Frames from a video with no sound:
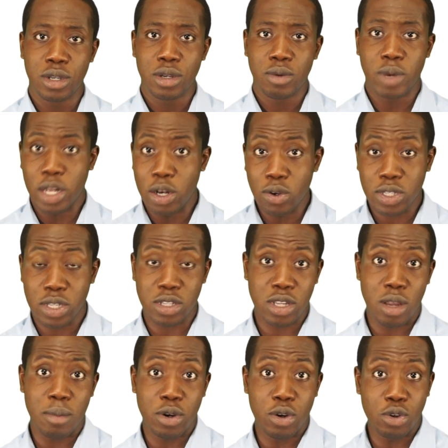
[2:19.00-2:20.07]
when He looks at
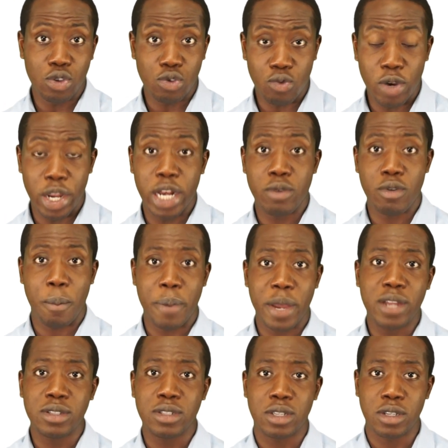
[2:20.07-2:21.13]
someone who's really
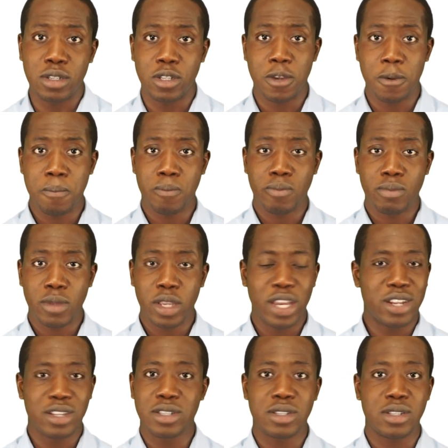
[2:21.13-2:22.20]
repented, He
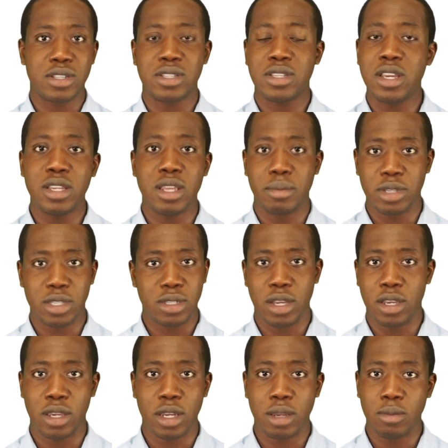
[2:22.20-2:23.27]
doesn't see their
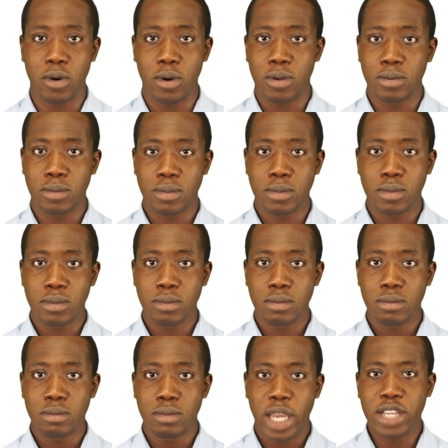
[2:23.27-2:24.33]
mistake anymore.
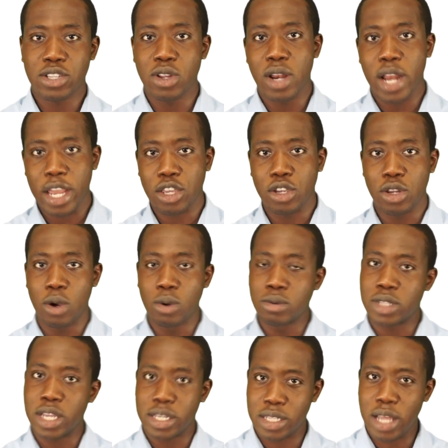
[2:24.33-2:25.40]
It's not like, you know,
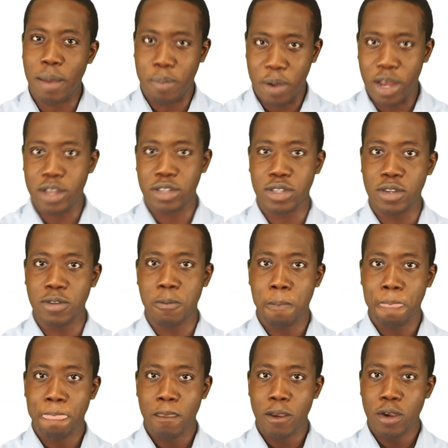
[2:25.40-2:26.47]
there's that person
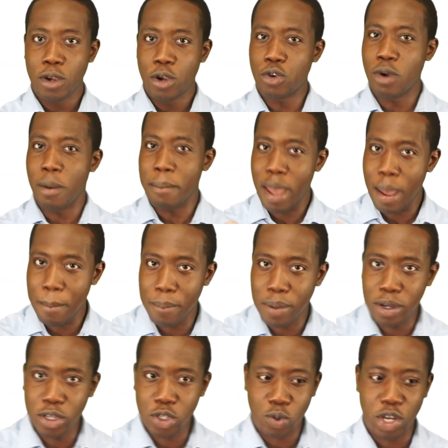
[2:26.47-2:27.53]
who
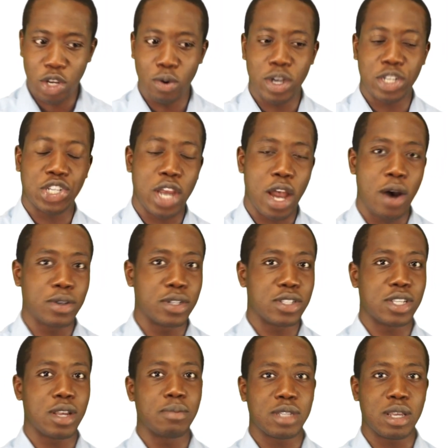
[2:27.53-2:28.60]
remembers when you were a child and
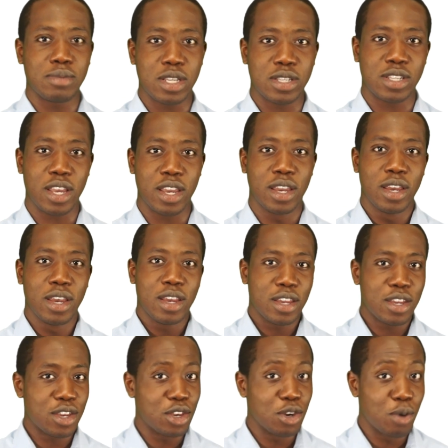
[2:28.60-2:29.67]
sometimes they say,
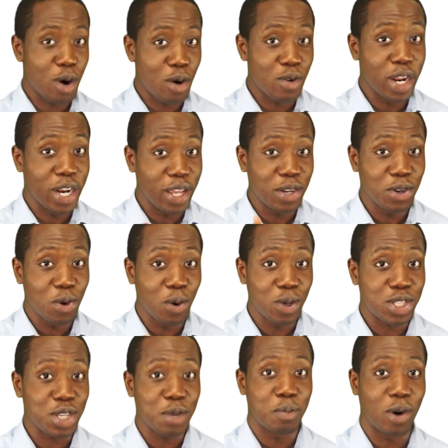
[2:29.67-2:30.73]
you were a really
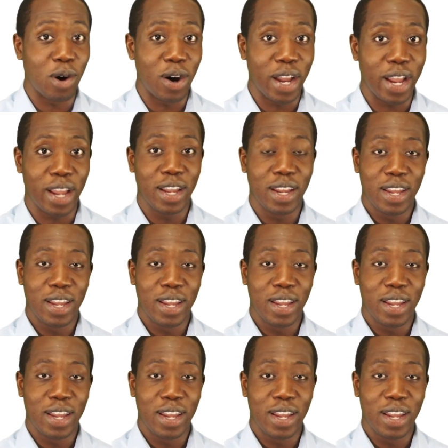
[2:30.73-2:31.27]
naughty boy.